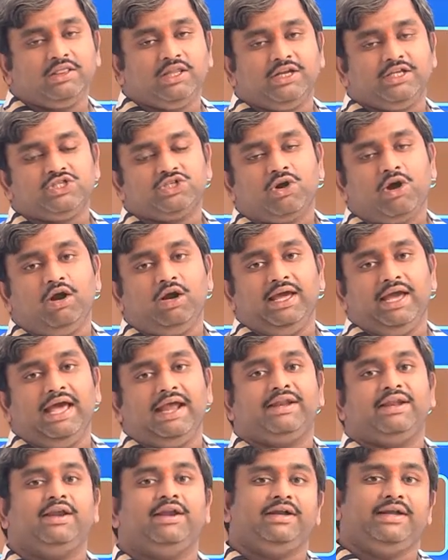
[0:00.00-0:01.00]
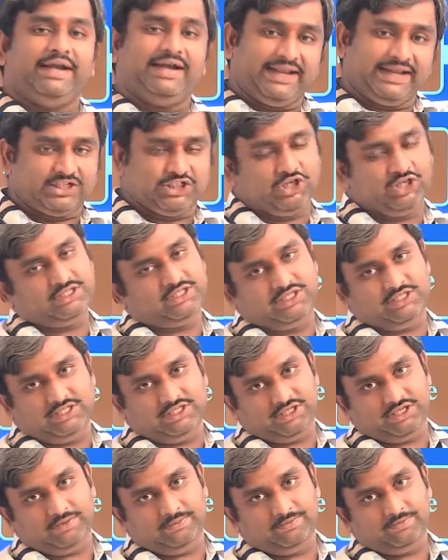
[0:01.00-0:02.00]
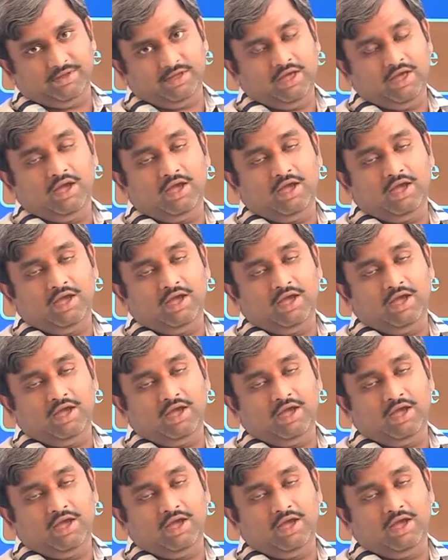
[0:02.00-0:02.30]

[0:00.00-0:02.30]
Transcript: that is called error detection system.